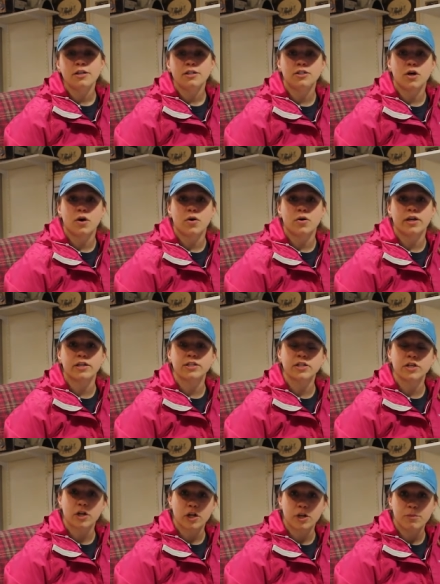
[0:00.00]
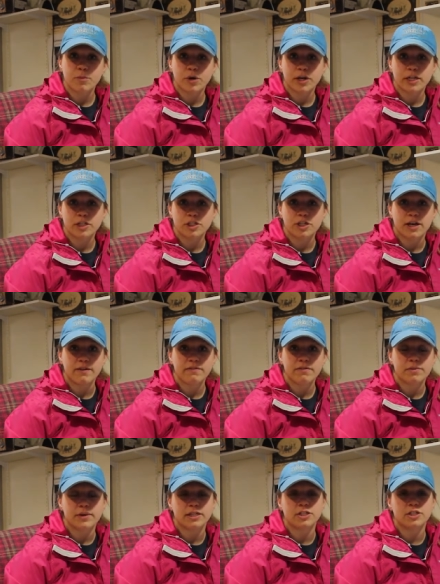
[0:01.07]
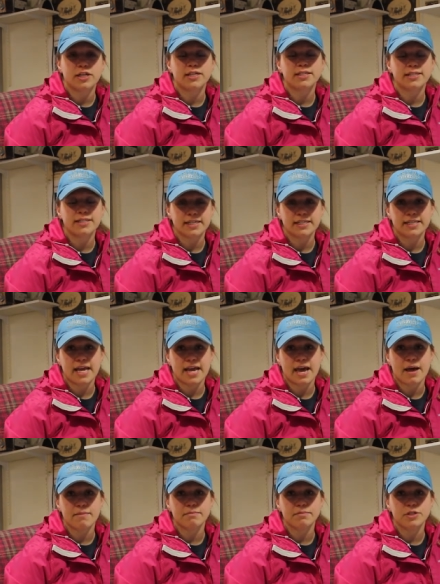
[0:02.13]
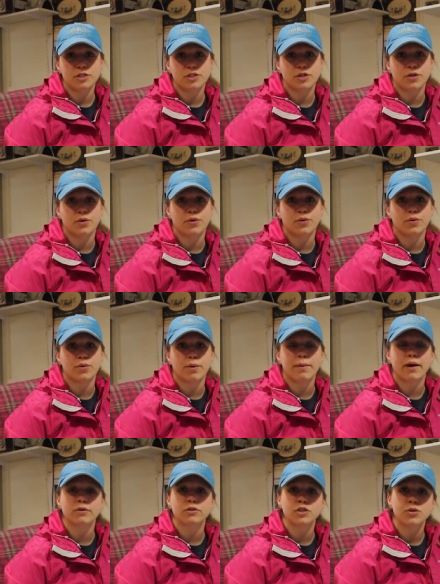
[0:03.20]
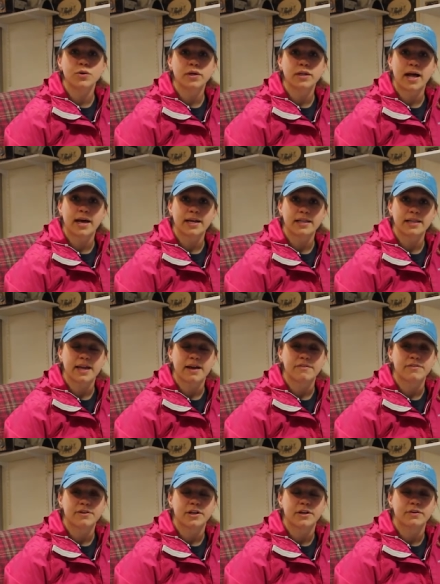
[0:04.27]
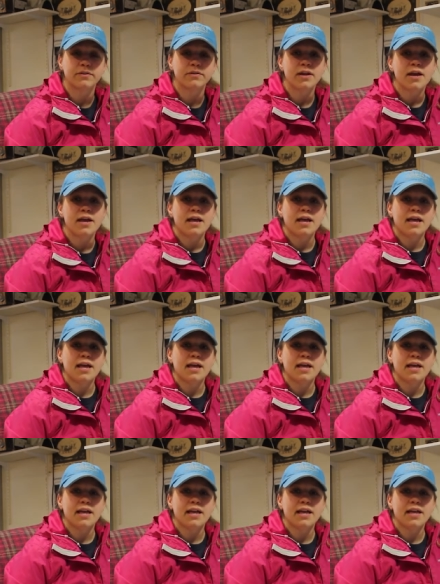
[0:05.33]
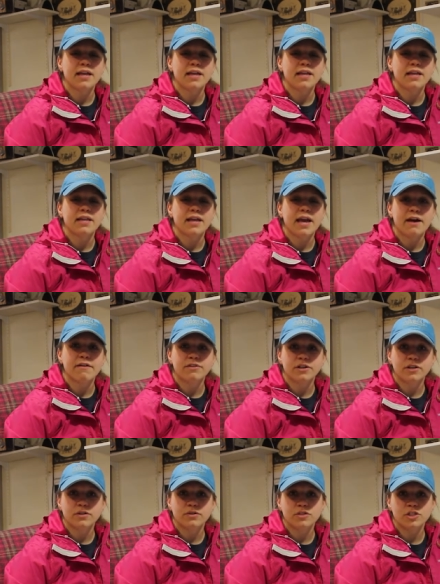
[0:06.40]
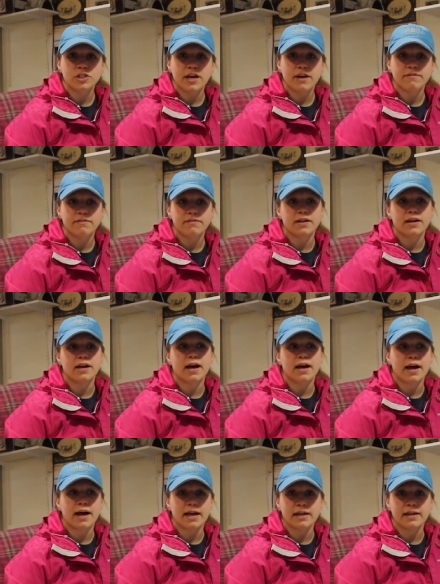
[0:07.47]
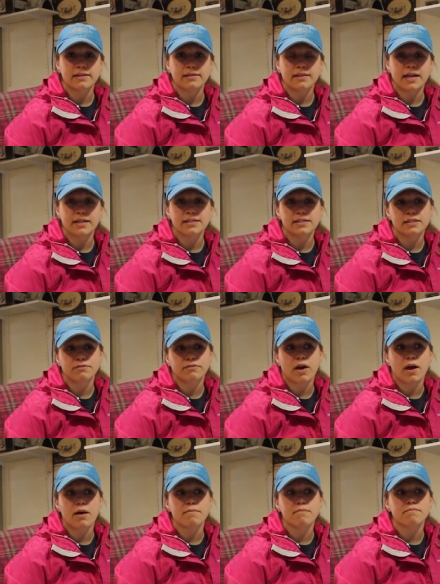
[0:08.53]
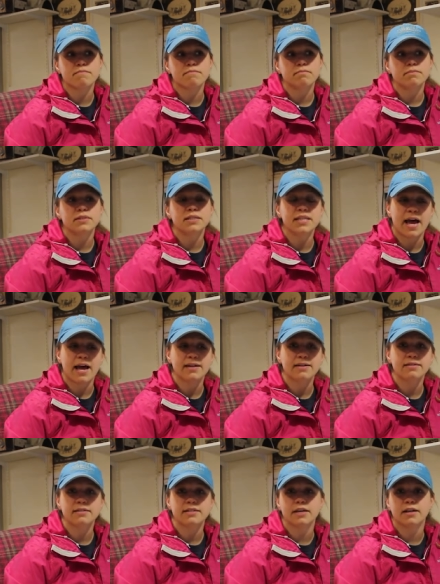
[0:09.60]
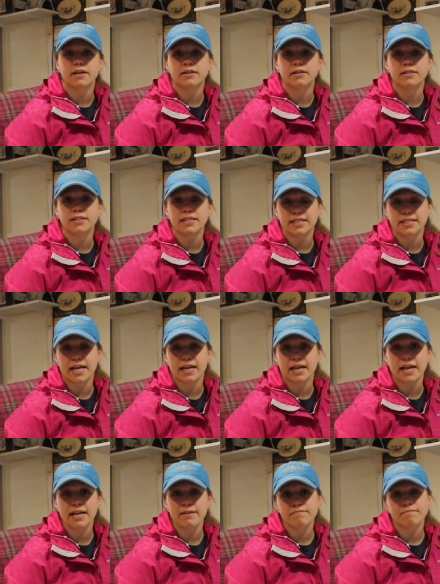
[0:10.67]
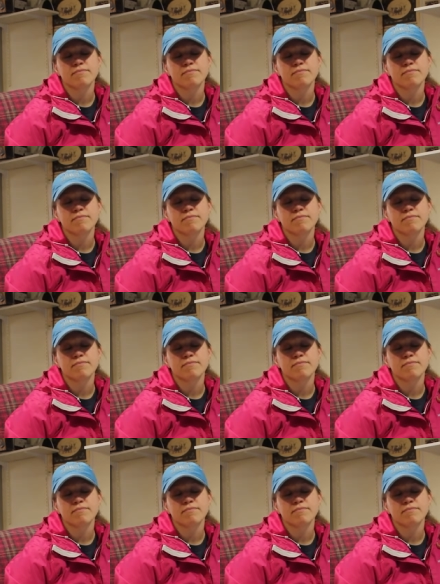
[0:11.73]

So there's an early morning shift, which is 6 a.m. to about 2 o'clock in the afternoon. And for the afternoon shift, I that's from 10 till 6 at night.